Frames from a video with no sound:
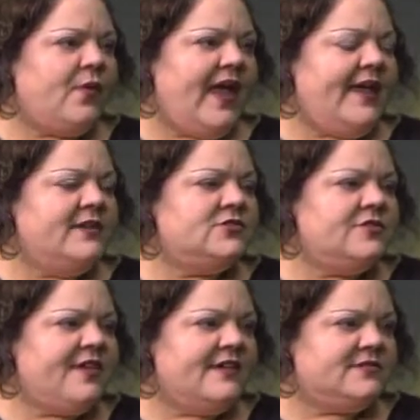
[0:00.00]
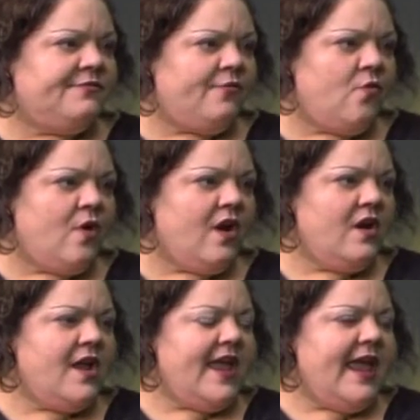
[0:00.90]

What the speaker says: away in 2004.